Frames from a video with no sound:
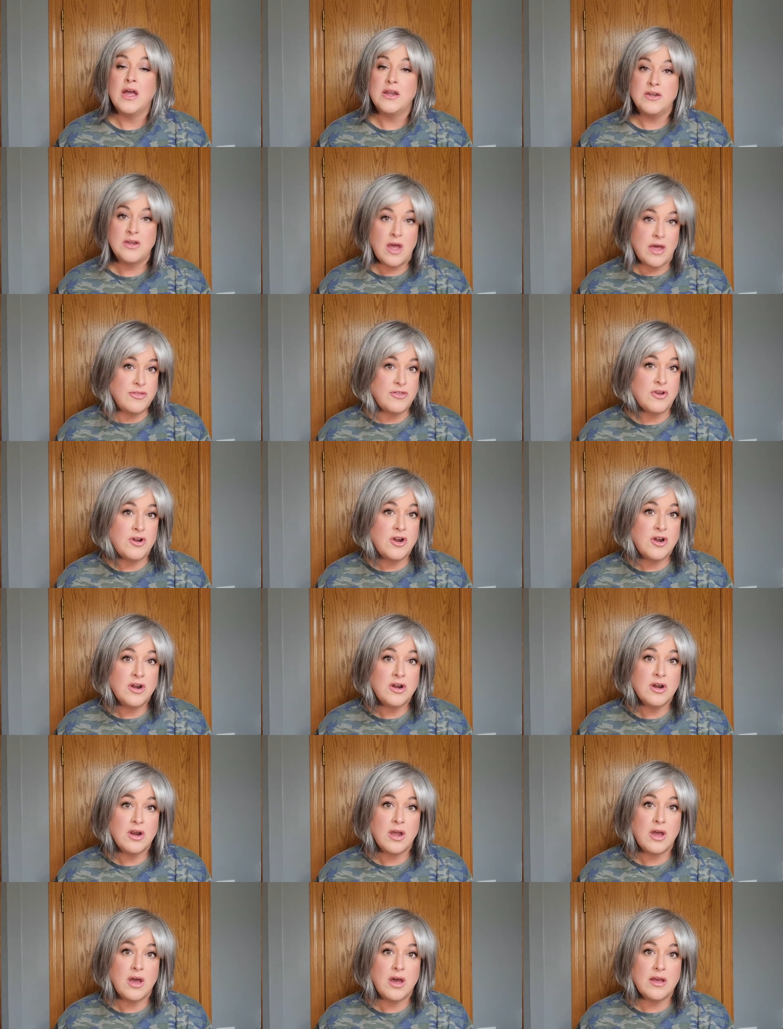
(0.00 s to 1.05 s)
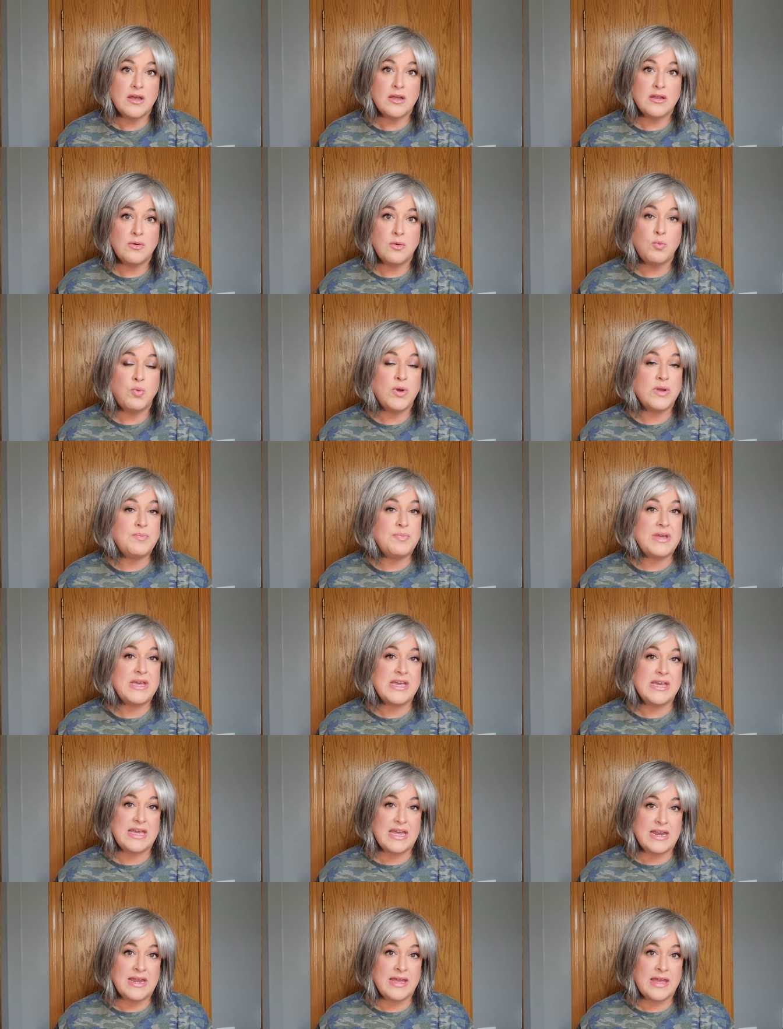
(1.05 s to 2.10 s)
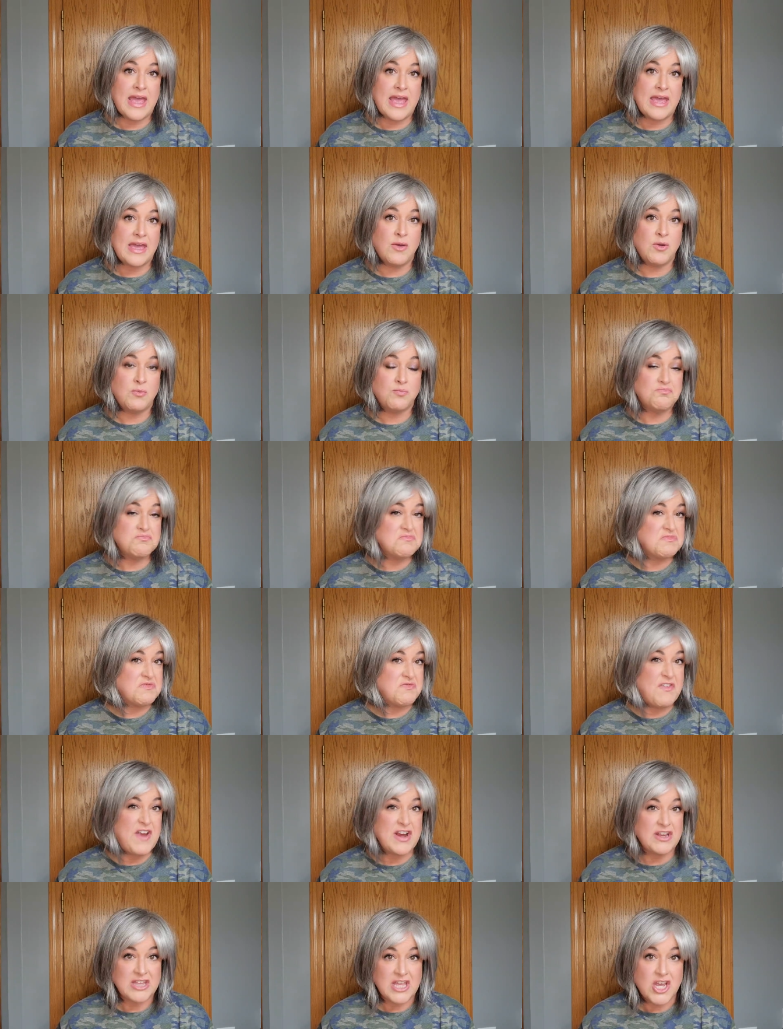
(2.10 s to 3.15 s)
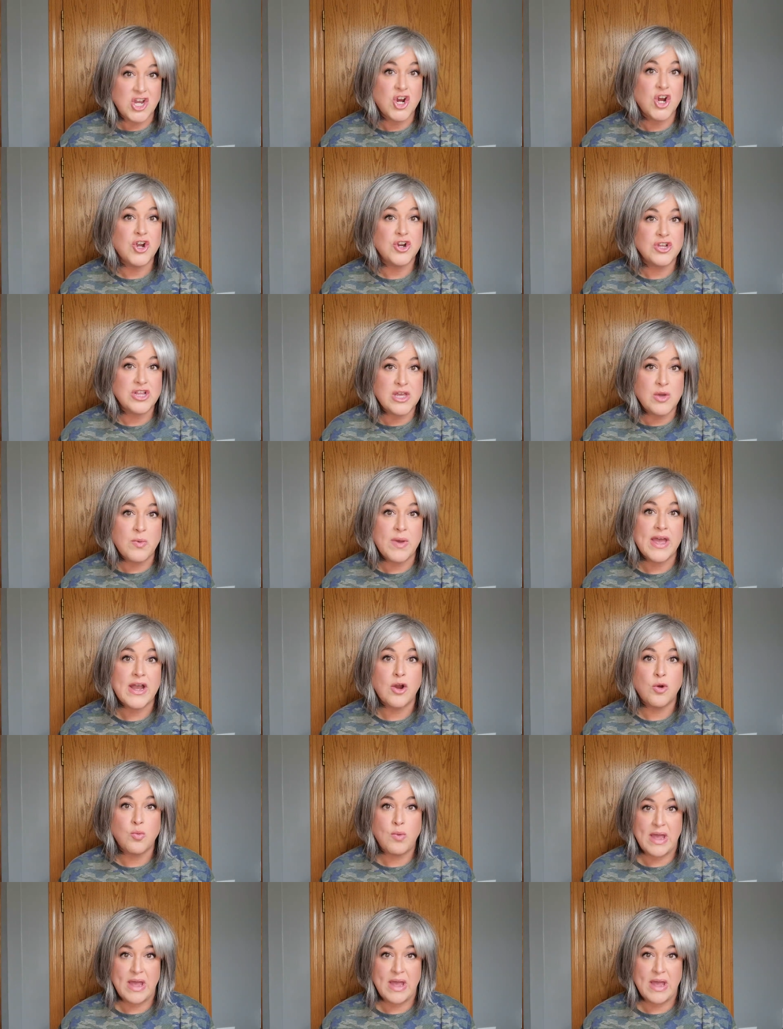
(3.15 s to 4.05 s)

Another would be getting a fairly curly wig